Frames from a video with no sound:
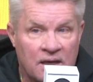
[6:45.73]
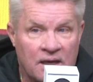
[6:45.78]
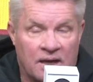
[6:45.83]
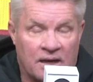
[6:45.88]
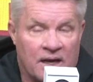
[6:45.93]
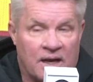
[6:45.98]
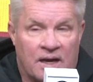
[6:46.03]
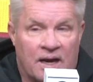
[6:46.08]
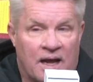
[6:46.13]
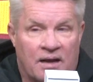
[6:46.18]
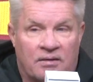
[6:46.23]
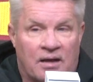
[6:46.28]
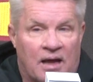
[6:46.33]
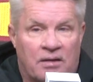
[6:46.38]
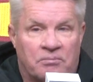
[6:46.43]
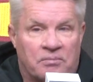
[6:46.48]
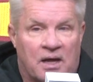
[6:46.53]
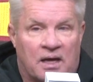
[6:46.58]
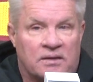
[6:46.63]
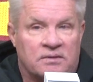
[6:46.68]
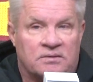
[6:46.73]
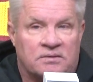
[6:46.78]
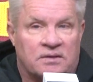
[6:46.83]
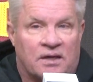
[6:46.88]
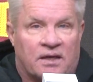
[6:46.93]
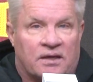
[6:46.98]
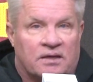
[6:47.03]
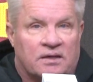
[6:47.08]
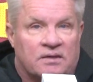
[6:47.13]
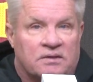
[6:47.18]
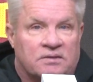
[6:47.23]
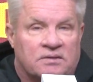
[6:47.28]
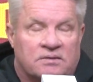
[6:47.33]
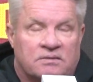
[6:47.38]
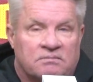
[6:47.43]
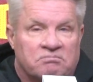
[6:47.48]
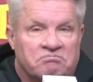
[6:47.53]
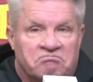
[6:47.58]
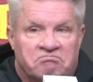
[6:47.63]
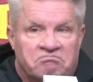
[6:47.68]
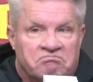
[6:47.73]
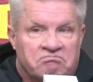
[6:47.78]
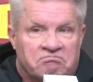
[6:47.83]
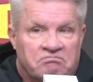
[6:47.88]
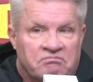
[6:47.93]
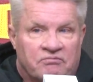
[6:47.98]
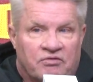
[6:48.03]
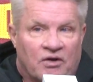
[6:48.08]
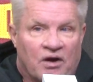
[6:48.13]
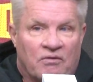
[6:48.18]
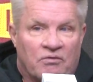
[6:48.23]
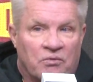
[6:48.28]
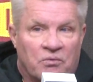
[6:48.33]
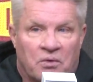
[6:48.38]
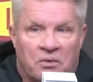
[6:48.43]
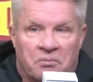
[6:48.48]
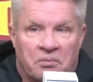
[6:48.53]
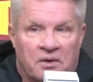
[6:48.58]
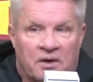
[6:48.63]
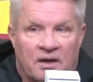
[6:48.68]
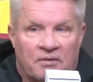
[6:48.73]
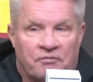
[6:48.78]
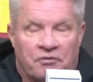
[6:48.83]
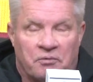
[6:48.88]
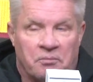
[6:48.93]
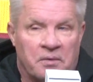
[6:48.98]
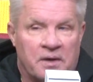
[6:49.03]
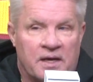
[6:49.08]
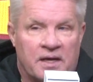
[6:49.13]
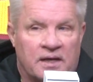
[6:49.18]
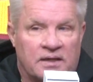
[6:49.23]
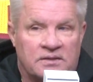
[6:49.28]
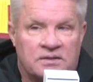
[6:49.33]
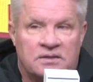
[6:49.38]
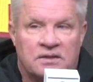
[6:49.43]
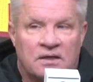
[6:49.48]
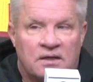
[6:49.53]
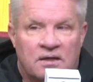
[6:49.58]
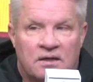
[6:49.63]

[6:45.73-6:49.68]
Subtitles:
and I'm not saying it's for everyone, but for me, it's